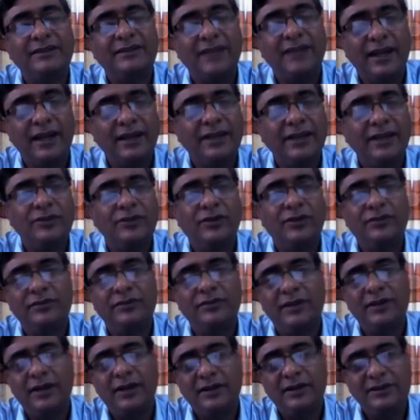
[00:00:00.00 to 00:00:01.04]
target of
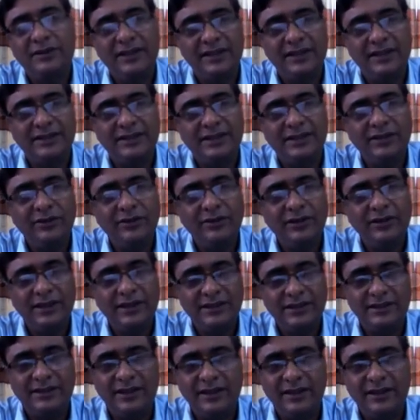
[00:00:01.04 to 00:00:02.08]
T.S. Eliot
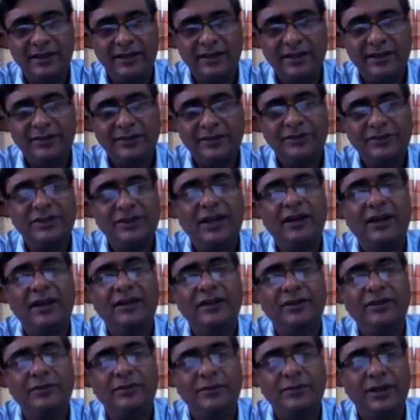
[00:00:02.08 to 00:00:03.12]
is the
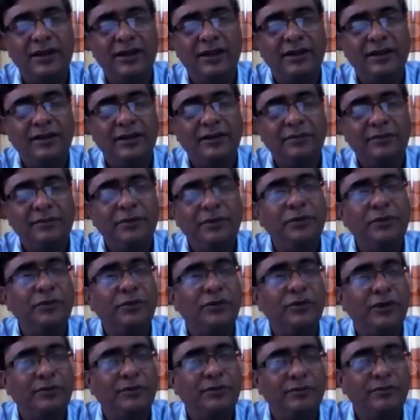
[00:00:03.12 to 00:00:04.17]
journey of the
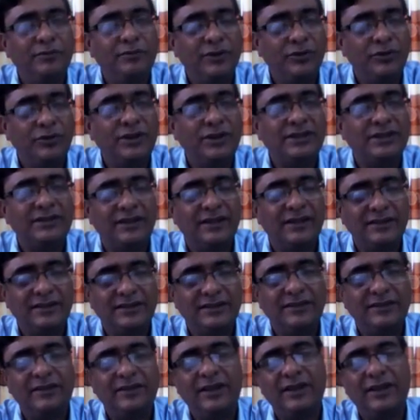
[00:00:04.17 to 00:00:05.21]
people of the Western
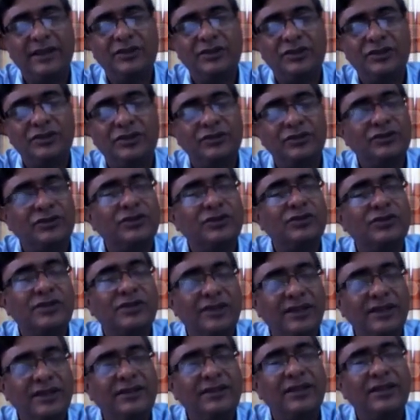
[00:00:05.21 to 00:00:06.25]
civilization. So
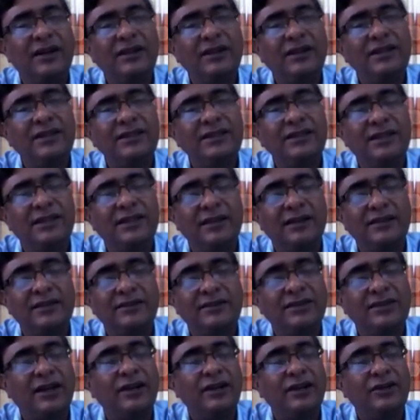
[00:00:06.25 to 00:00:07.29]
three journeys: the
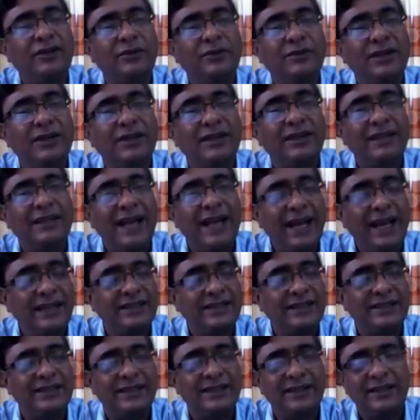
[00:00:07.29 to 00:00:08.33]
journey of the
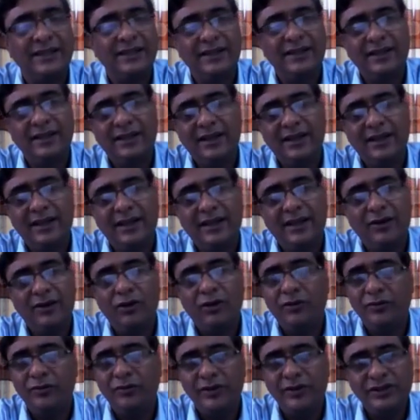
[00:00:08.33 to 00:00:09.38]
night
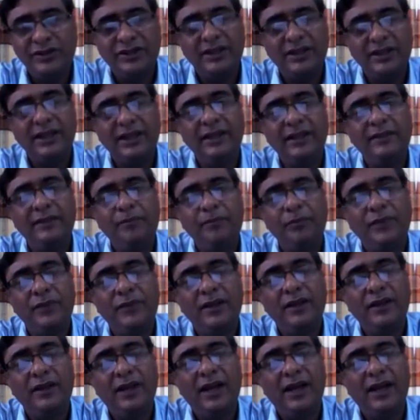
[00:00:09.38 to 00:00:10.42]
of Fisher King,
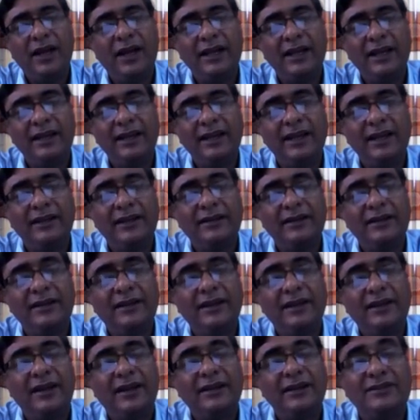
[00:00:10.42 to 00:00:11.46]
and again
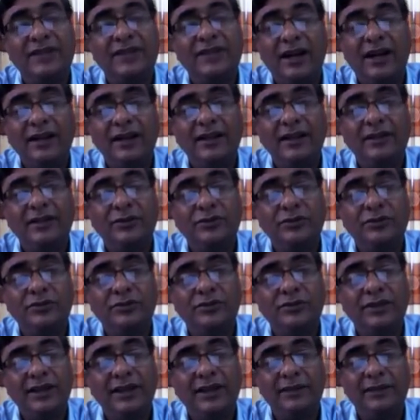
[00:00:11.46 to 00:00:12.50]
a journey
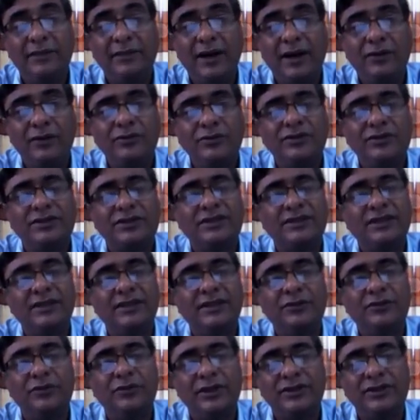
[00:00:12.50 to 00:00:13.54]
to Emmaus,
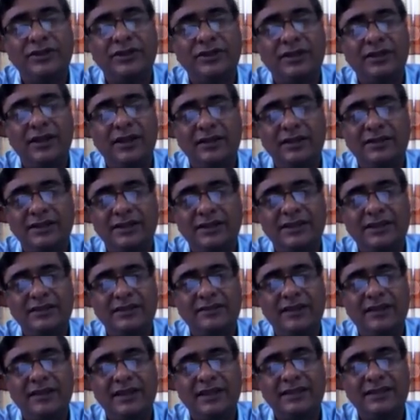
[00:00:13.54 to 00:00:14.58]
in which
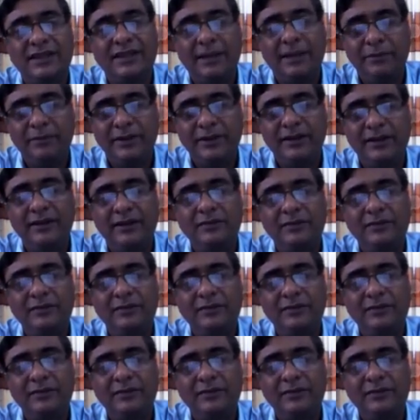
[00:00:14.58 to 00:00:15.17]
Jesus Christ appeared